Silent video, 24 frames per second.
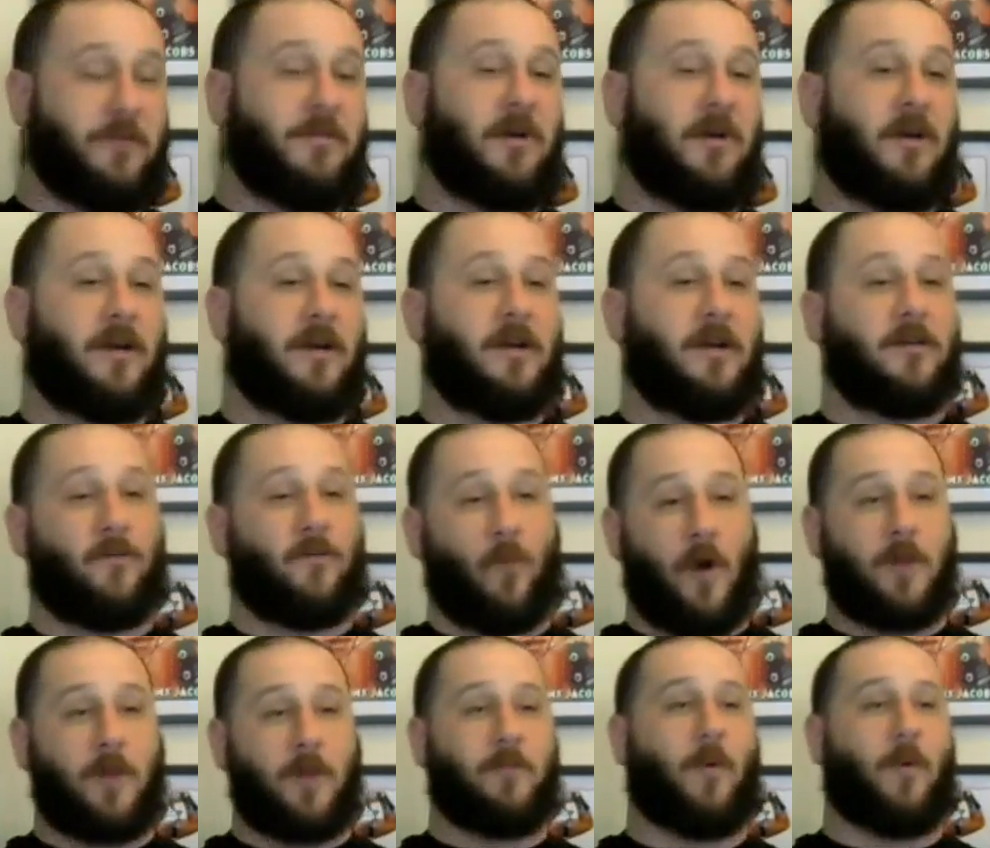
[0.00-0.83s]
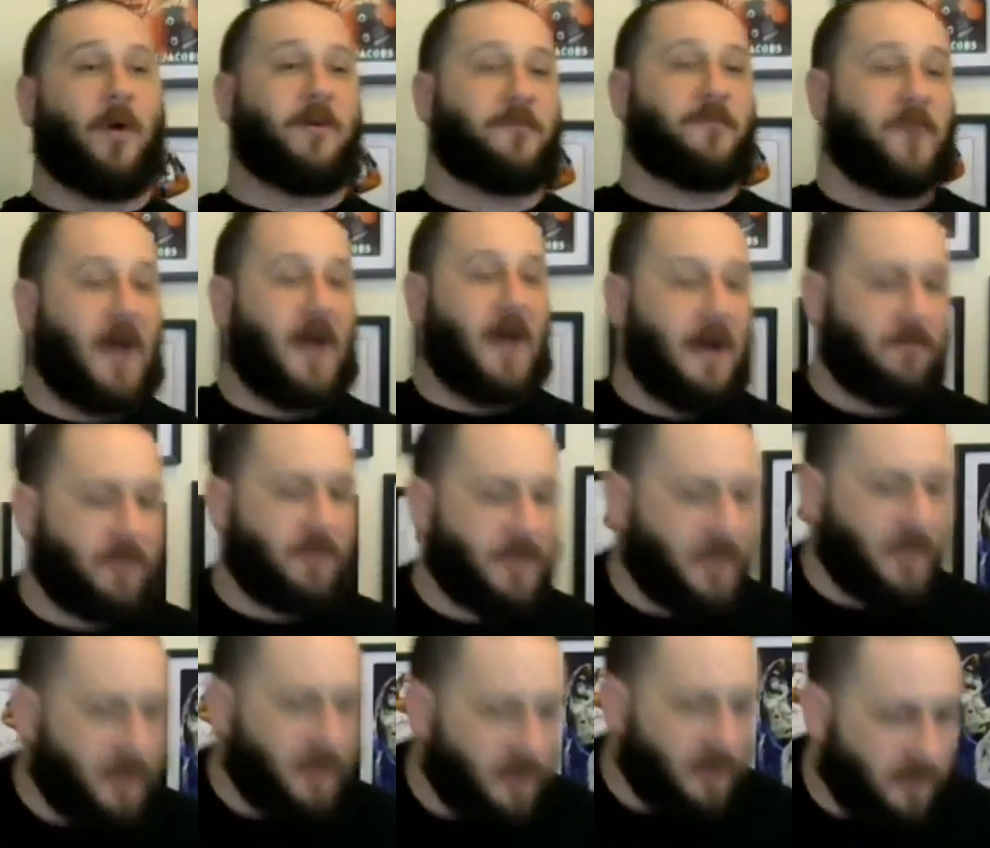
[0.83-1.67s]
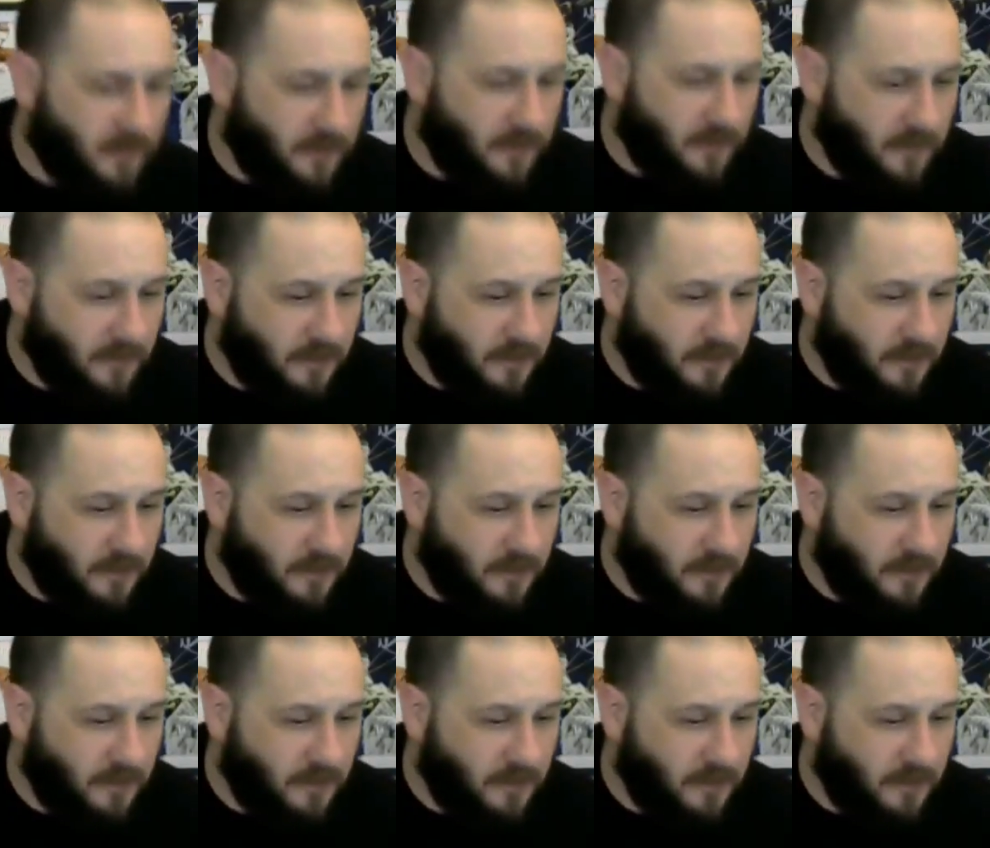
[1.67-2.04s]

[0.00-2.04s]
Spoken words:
million, 1.5 a year.